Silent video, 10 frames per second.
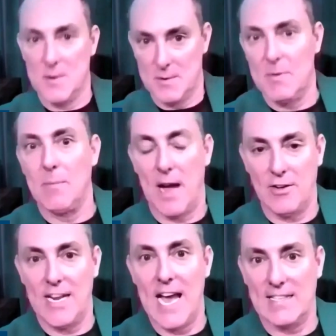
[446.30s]
but my
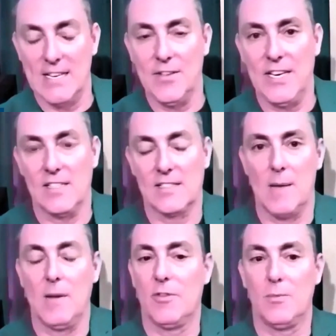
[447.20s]
reactivity is
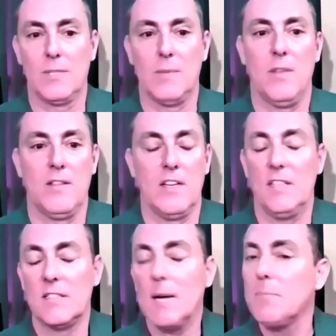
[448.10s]
coming from something that
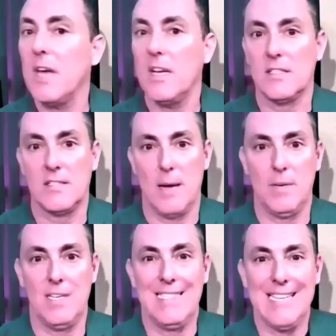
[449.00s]
in some cases
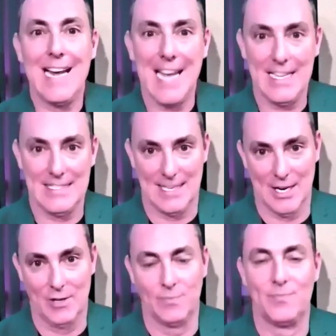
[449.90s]
happened decades ago.